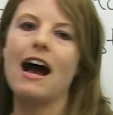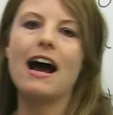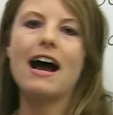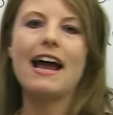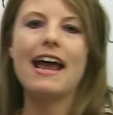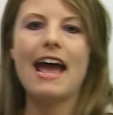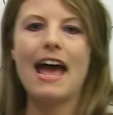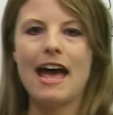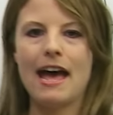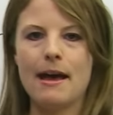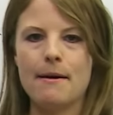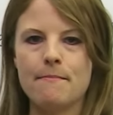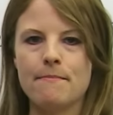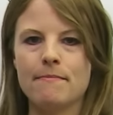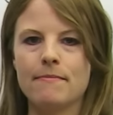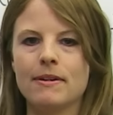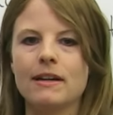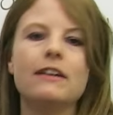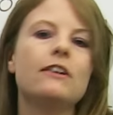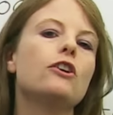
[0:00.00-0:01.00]
I
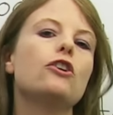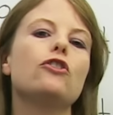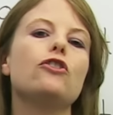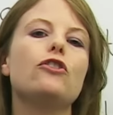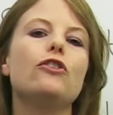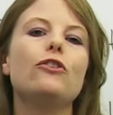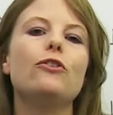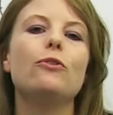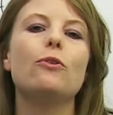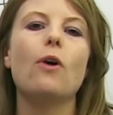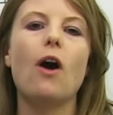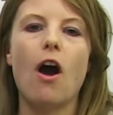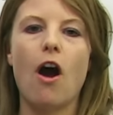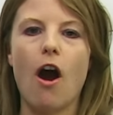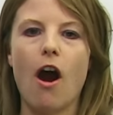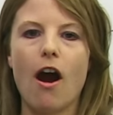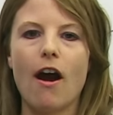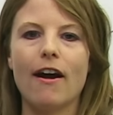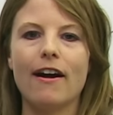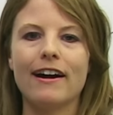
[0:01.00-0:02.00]
am, you
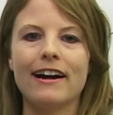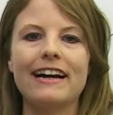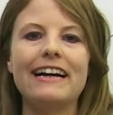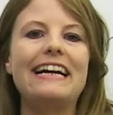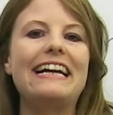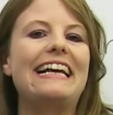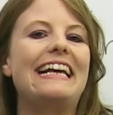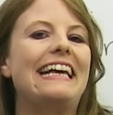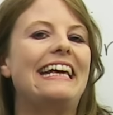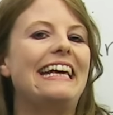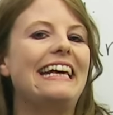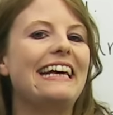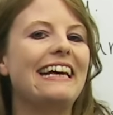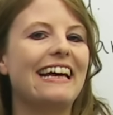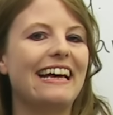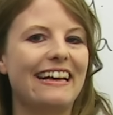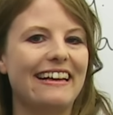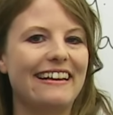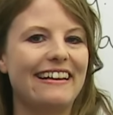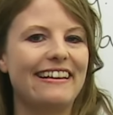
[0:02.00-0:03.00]
are, he
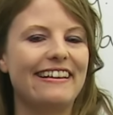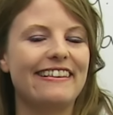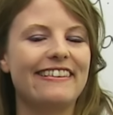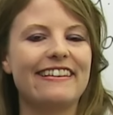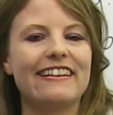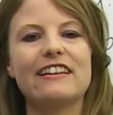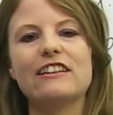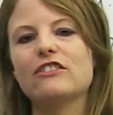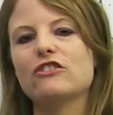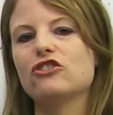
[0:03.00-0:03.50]
is,